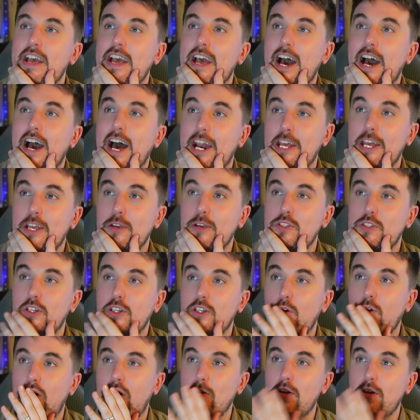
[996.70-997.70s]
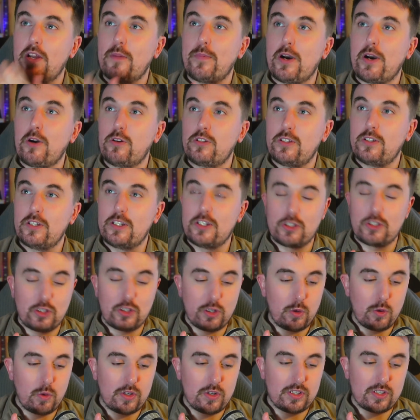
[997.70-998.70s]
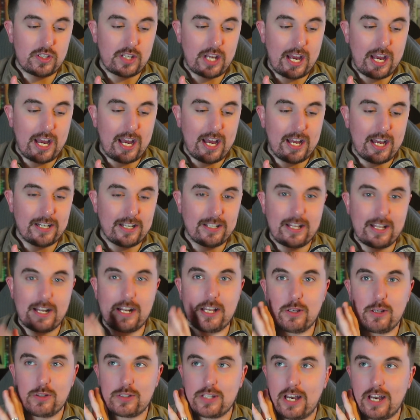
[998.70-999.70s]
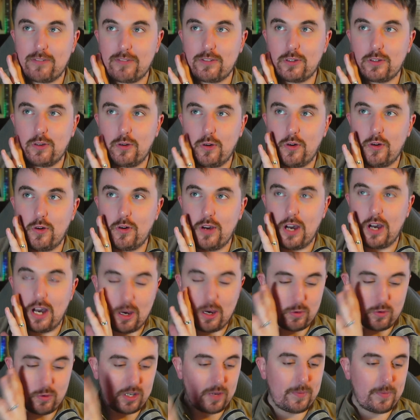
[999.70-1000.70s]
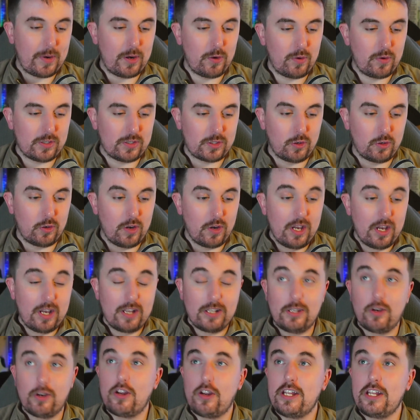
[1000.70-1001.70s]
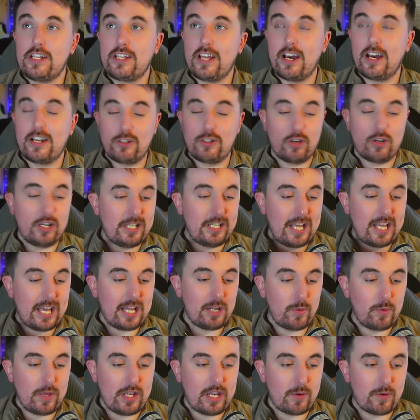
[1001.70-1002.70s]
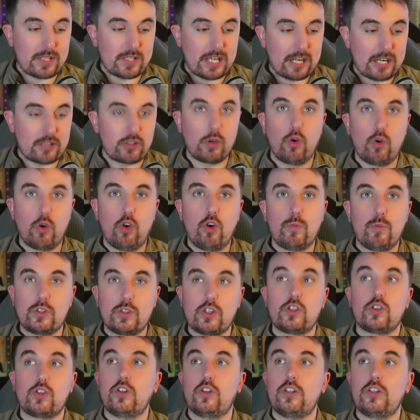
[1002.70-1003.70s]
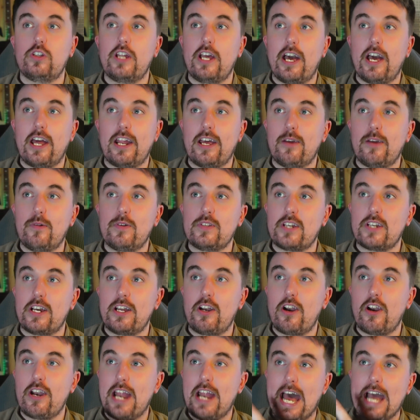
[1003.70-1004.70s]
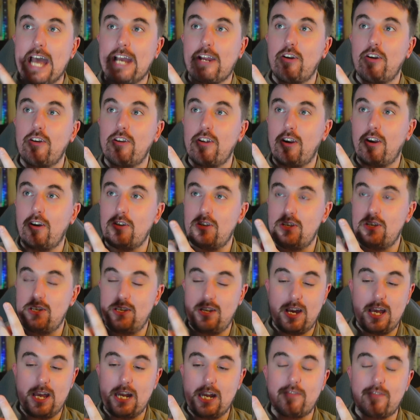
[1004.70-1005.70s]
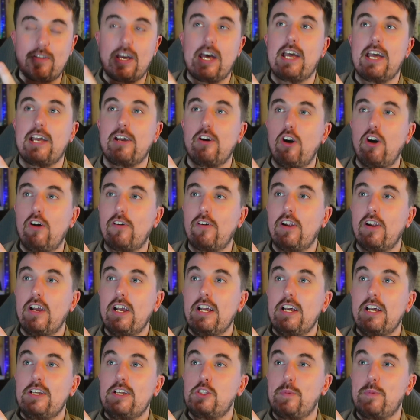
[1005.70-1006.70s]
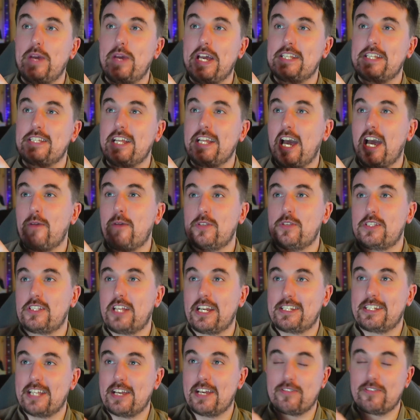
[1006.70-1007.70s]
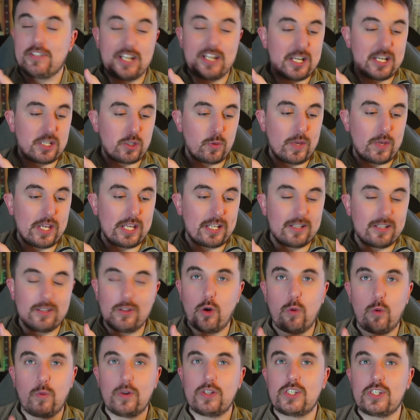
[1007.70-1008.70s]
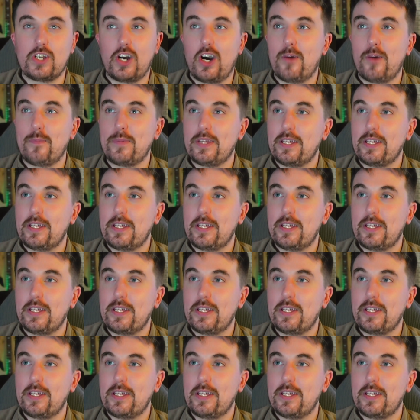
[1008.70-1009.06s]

And I used to go out and about to the students, and then I used to have to go out and about. So the only day of the week I was actually home was a Sunday, and I was either knackered or dying of a hangover. So basically, I was like 7 days a week, no one saw me,